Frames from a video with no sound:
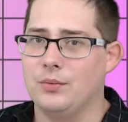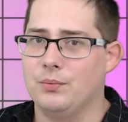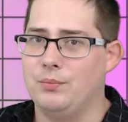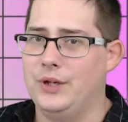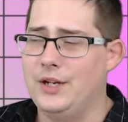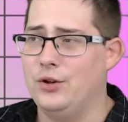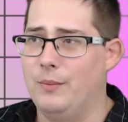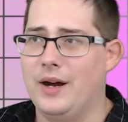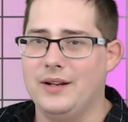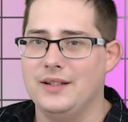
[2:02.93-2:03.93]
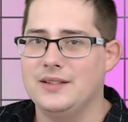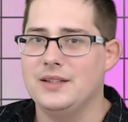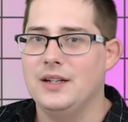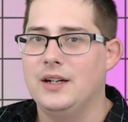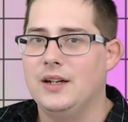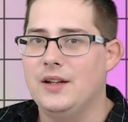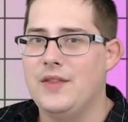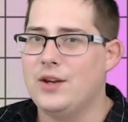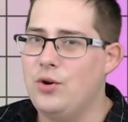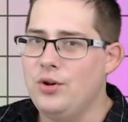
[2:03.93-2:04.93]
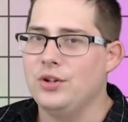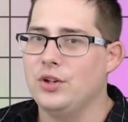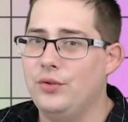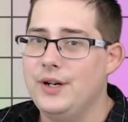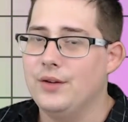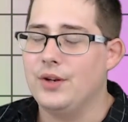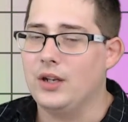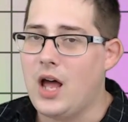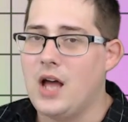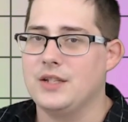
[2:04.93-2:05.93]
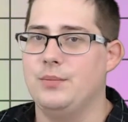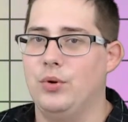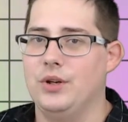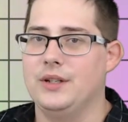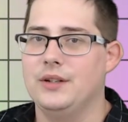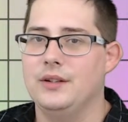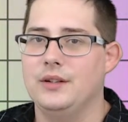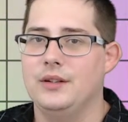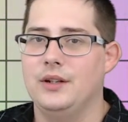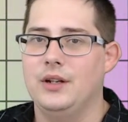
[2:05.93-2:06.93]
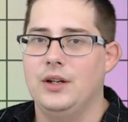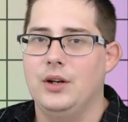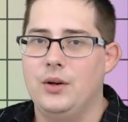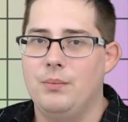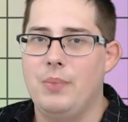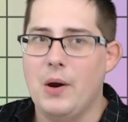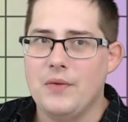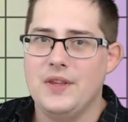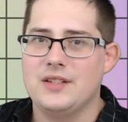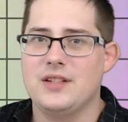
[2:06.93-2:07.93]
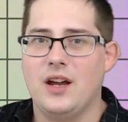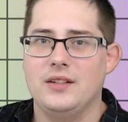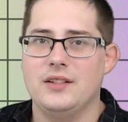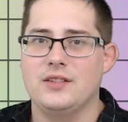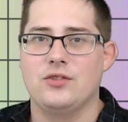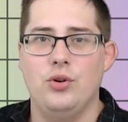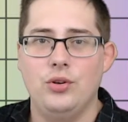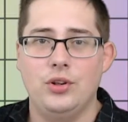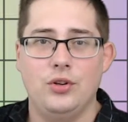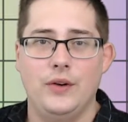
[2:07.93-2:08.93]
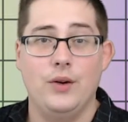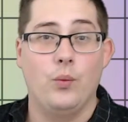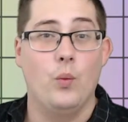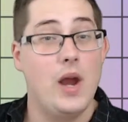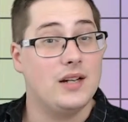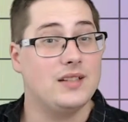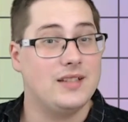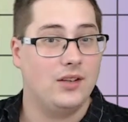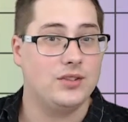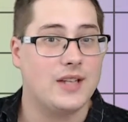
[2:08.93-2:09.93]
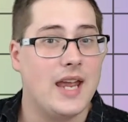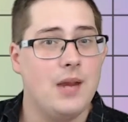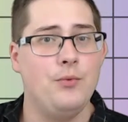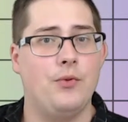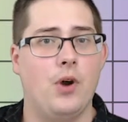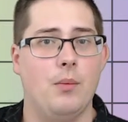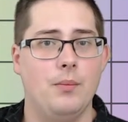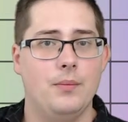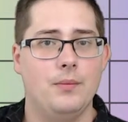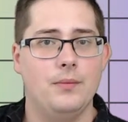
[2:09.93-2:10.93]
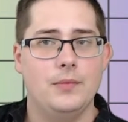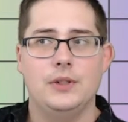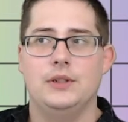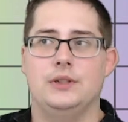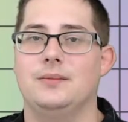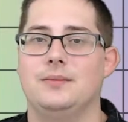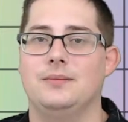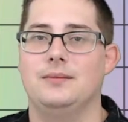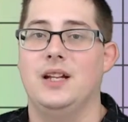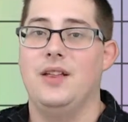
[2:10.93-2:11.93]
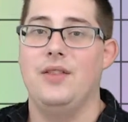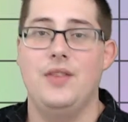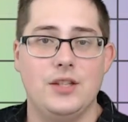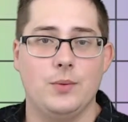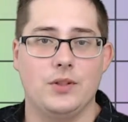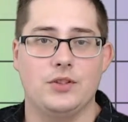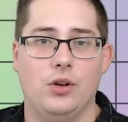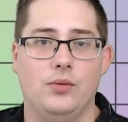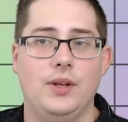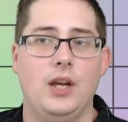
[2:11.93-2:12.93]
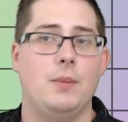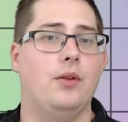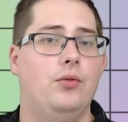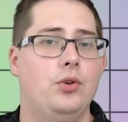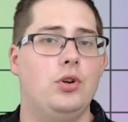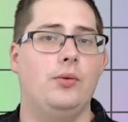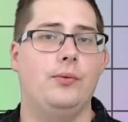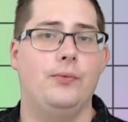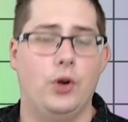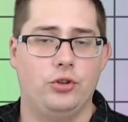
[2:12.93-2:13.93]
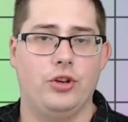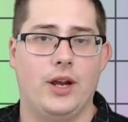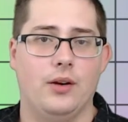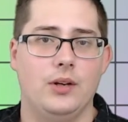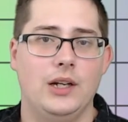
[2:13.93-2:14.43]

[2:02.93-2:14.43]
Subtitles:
pretty good buddies, they couldn't agree on the last point. Both these scientists couldn't agree on where cells came from. This was solved by Rudolf Virchow,